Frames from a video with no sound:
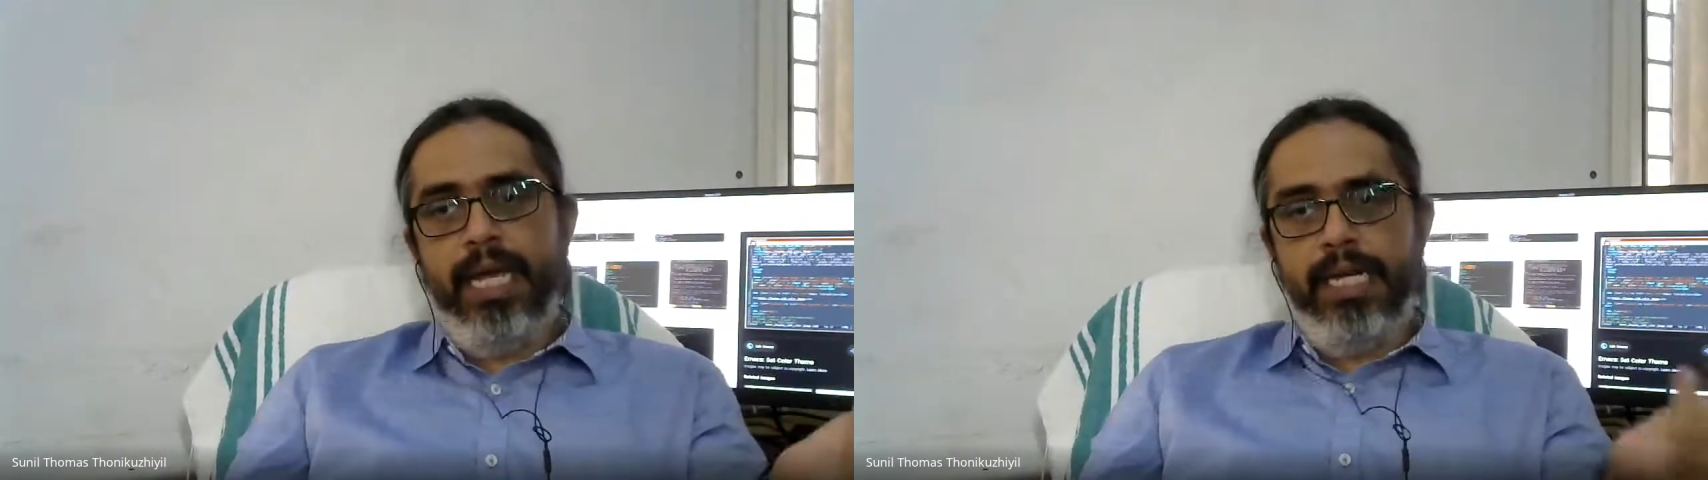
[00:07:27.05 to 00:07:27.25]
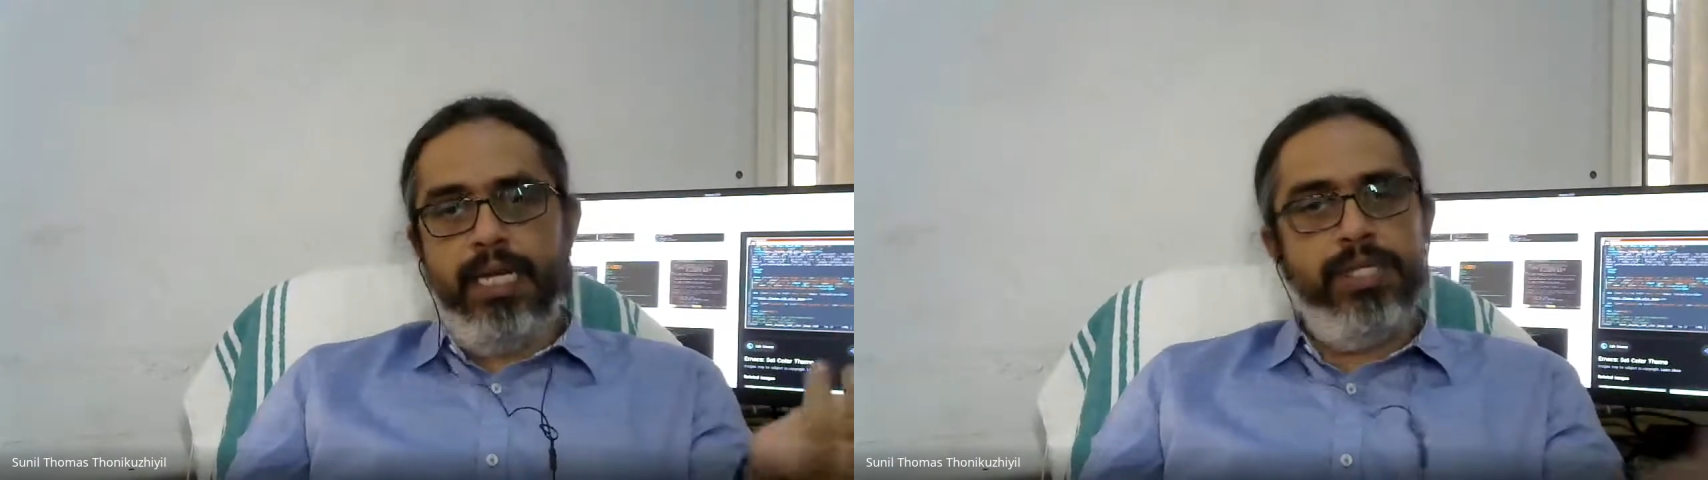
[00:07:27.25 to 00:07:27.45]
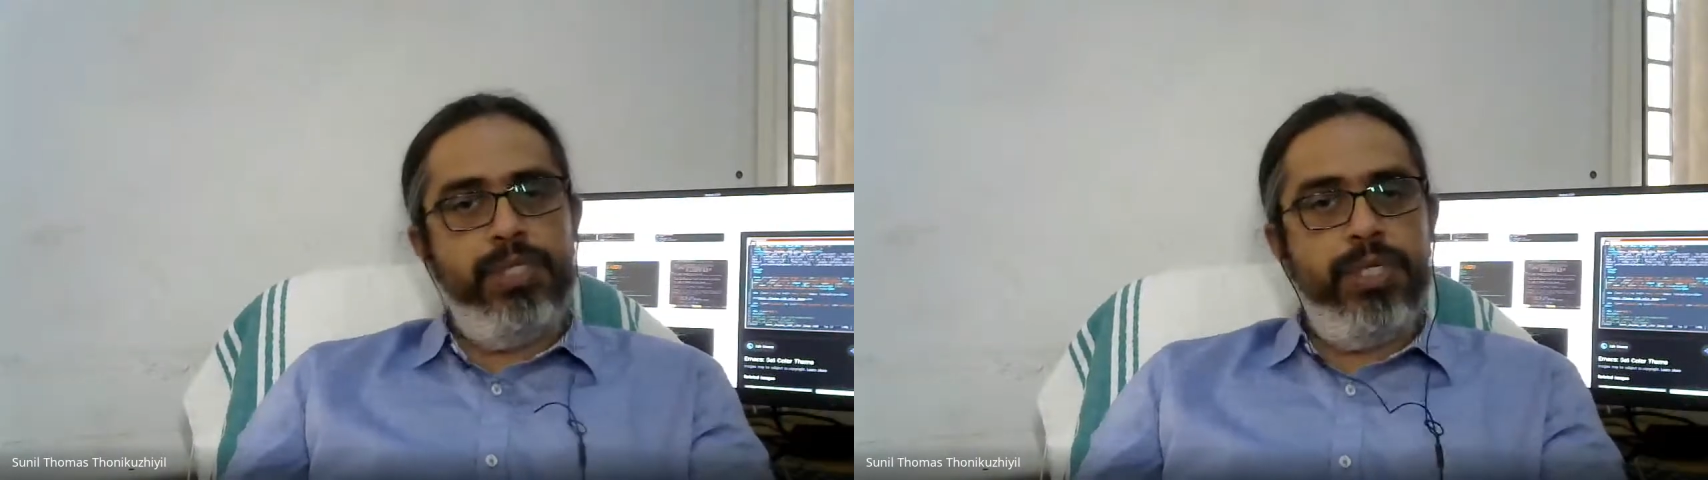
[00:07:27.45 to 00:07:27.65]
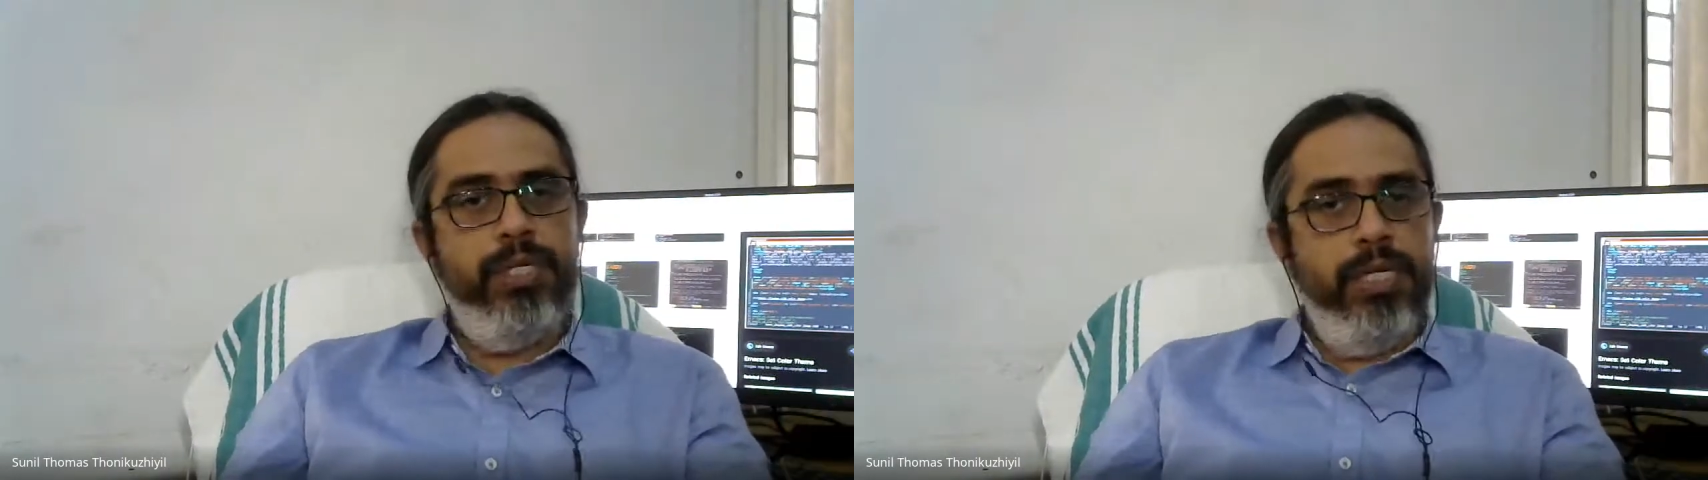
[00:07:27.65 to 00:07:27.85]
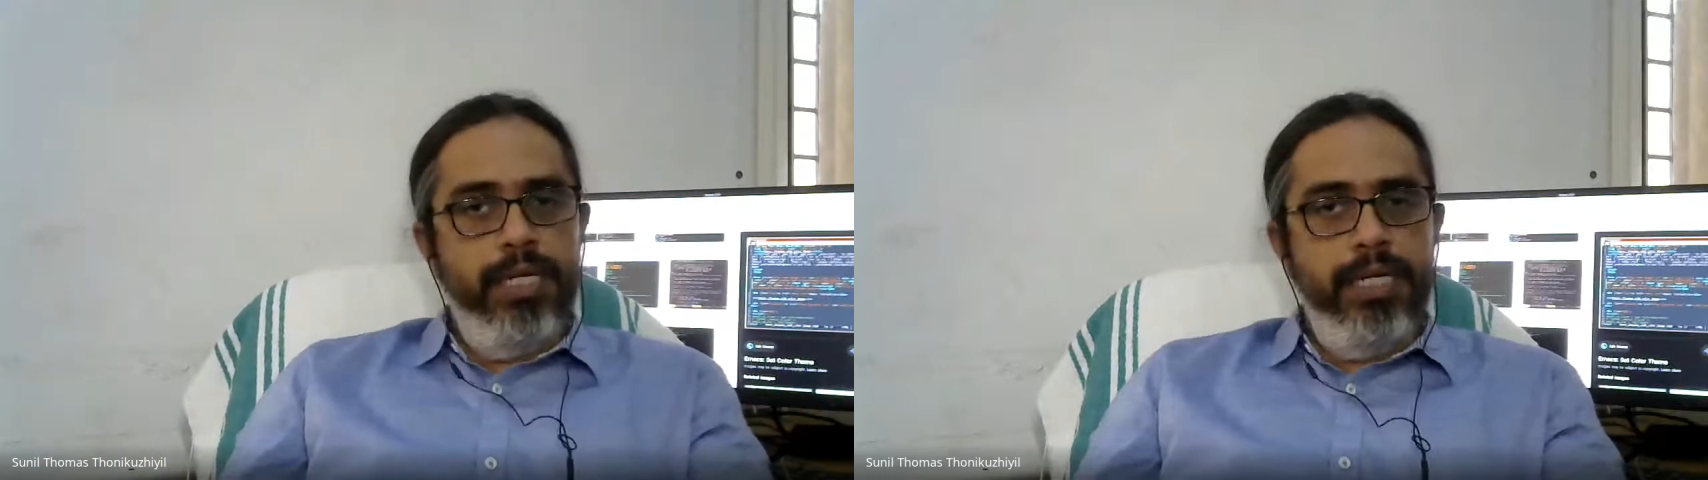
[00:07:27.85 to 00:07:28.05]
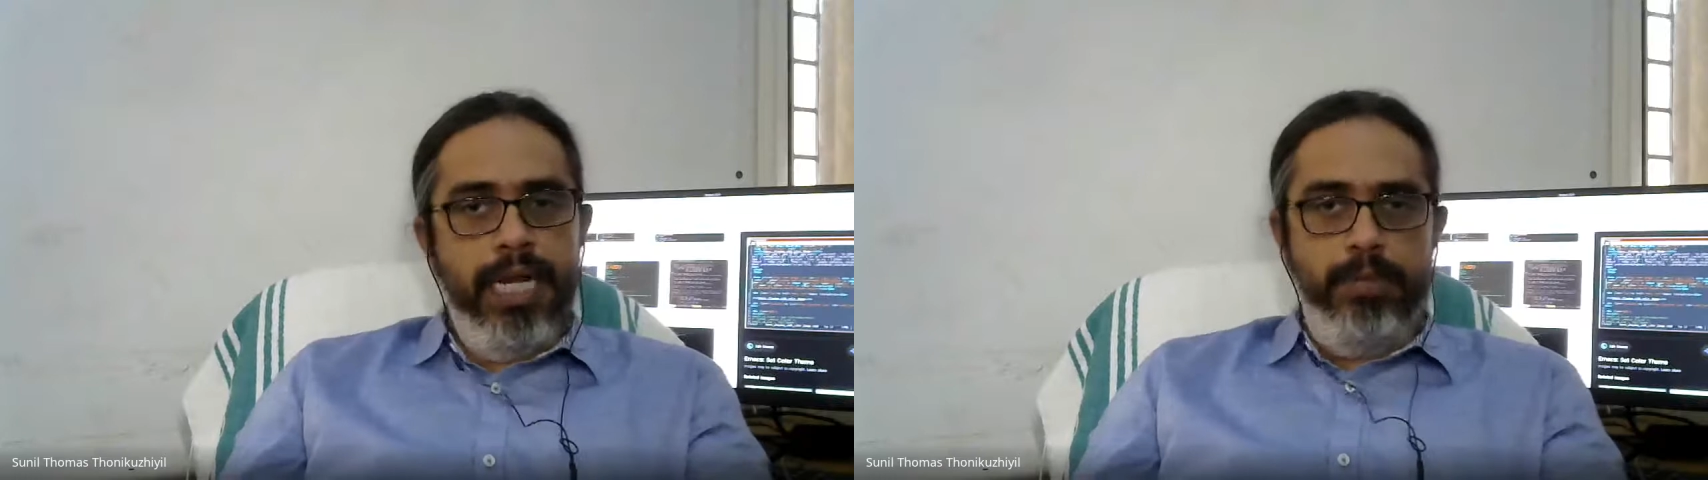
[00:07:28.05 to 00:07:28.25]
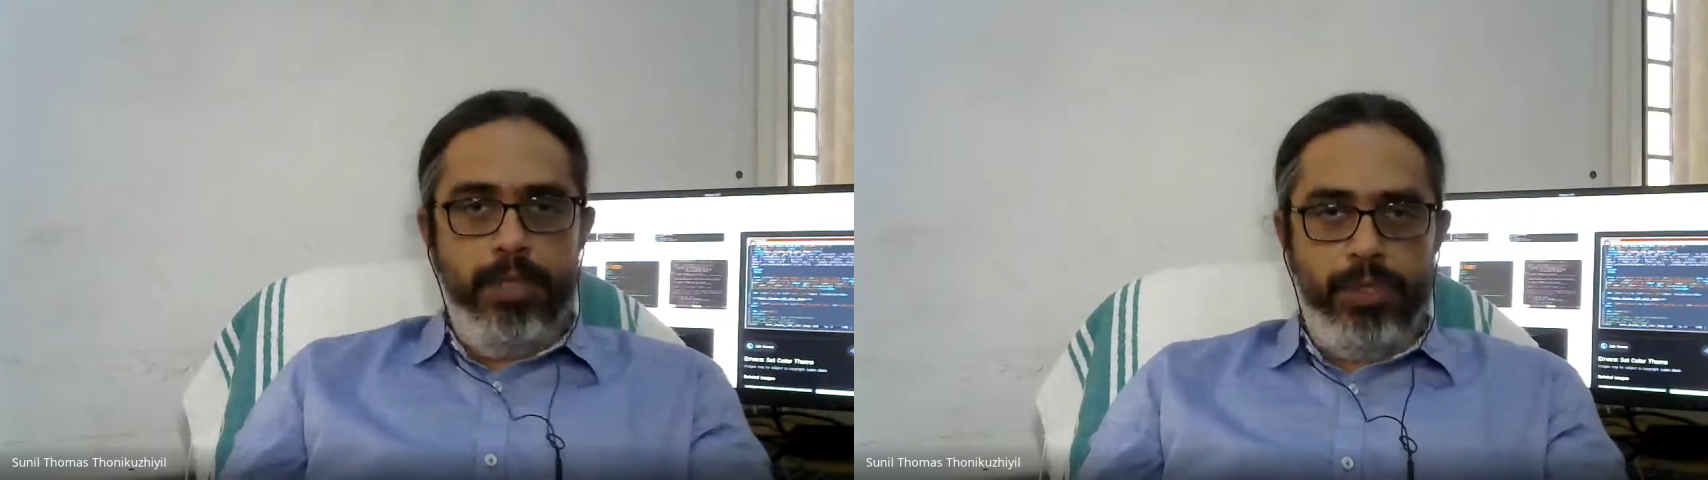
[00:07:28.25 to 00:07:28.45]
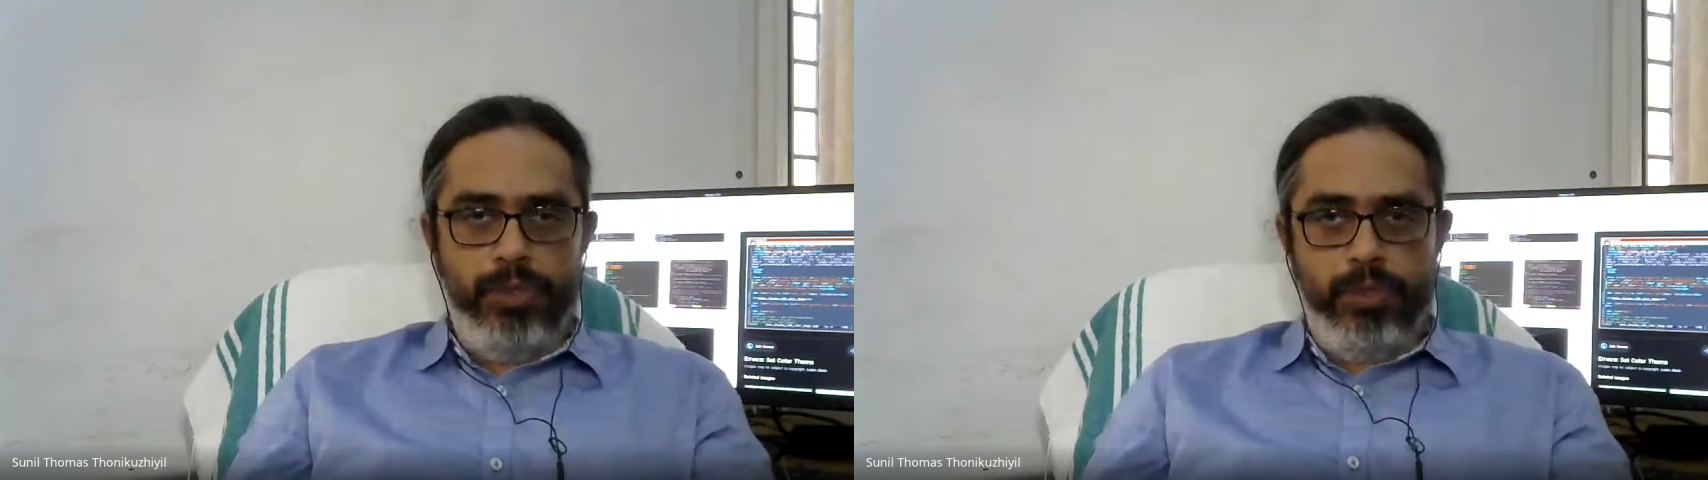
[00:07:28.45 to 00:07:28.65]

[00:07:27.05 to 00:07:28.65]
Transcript: nearest neighbors.